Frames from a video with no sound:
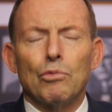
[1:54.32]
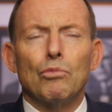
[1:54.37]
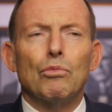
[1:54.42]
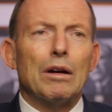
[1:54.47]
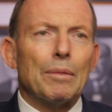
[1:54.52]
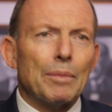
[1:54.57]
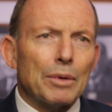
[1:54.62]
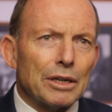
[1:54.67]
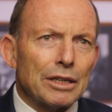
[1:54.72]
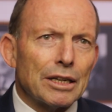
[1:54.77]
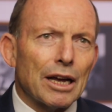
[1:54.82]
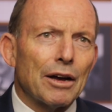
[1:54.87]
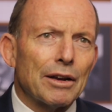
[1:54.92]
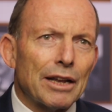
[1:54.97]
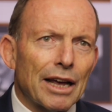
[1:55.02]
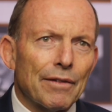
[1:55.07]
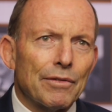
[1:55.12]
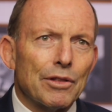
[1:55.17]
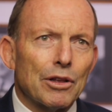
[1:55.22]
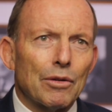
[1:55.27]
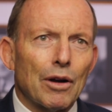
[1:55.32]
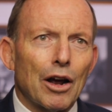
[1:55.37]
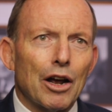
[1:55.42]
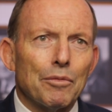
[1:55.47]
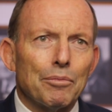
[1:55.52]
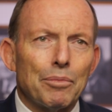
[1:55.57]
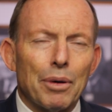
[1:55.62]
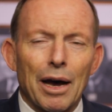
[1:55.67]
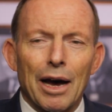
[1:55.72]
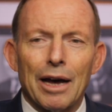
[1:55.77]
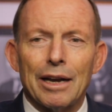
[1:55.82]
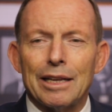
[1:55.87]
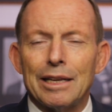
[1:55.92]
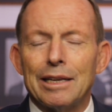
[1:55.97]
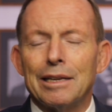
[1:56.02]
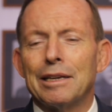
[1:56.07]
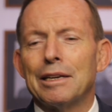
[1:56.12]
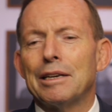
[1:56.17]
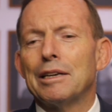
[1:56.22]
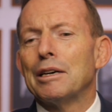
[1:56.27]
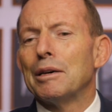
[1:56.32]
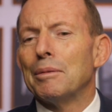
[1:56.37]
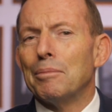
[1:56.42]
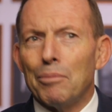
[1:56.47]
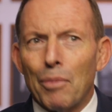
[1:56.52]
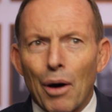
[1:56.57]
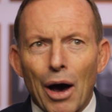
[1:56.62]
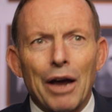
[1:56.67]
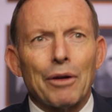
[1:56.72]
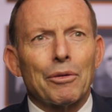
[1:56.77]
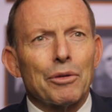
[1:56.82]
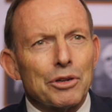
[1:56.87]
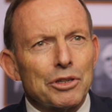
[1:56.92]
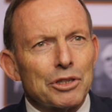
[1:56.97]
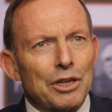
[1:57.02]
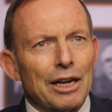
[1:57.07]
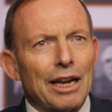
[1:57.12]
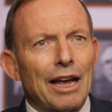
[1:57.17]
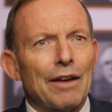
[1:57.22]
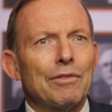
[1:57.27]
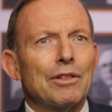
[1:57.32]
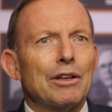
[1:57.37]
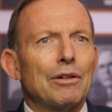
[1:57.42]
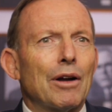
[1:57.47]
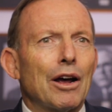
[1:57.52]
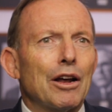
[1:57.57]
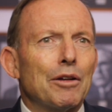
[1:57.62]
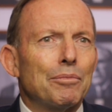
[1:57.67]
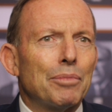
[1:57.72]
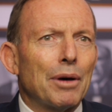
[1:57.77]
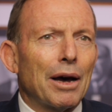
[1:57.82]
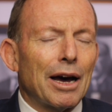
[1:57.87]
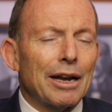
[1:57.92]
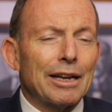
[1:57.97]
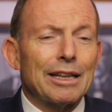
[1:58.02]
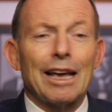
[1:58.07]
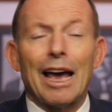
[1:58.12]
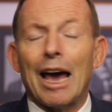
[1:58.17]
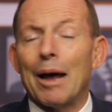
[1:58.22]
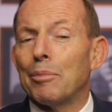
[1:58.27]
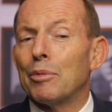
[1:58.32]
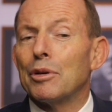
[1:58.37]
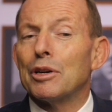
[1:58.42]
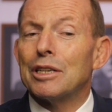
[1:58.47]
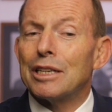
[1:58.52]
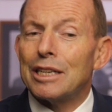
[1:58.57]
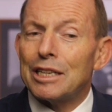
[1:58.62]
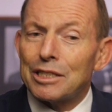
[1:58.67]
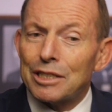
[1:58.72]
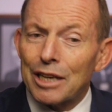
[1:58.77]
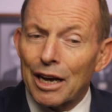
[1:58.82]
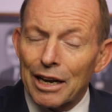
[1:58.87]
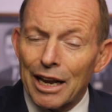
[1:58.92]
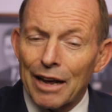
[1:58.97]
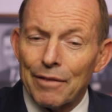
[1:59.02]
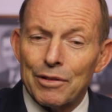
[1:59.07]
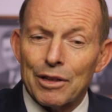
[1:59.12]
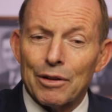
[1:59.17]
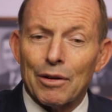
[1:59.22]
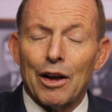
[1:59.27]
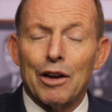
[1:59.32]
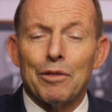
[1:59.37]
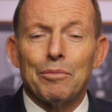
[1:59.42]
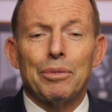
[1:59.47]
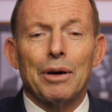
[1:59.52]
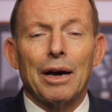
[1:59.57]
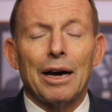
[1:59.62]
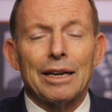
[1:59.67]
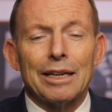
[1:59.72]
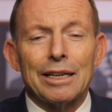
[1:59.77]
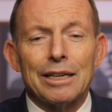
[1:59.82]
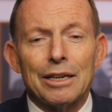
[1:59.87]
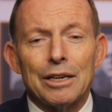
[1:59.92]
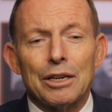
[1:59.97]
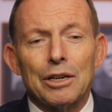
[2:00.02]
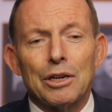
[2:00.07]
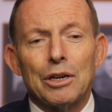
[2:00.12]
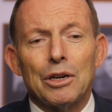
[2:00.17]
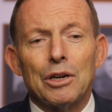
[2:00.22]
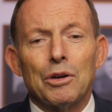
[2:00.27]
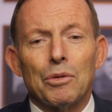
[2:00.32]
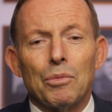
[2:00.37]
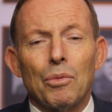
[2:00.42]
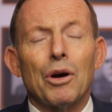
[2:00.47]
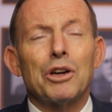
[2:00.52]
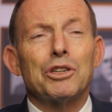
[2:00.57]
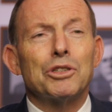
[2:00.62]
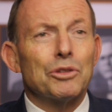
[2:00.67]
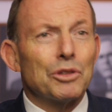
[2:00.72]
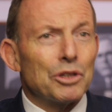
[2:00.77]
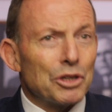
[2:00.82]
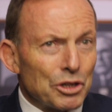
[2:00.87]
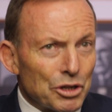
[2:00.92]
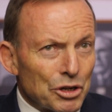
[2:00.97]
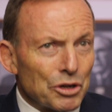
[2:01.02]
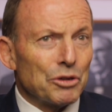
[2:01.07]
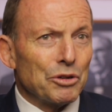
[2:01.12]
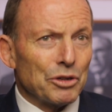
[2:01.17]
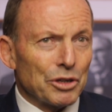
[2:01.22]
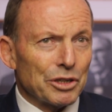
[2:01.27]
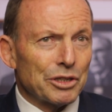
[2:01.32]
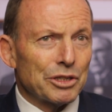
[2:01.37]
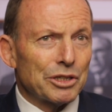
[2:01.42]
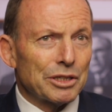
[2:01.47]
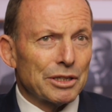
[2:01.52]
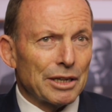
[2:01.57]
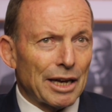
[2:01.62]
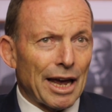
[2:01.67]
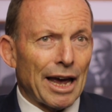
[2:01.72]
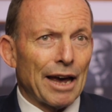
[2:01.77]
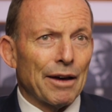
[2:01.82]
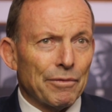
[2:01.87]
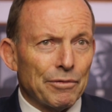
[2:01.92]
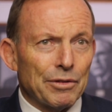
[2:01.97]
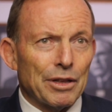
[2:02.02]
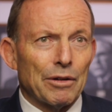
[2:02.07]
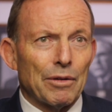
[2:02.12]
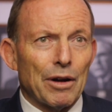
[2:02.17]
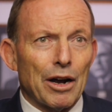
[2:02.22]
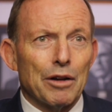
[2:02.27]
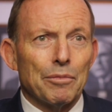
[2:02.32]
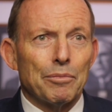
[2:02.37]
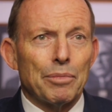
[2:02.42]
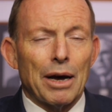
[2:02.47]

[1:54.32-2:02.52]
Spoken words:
women don't have their own party, migrants don't have their own party, Aborigines don't have their own party. Why should the unions have their own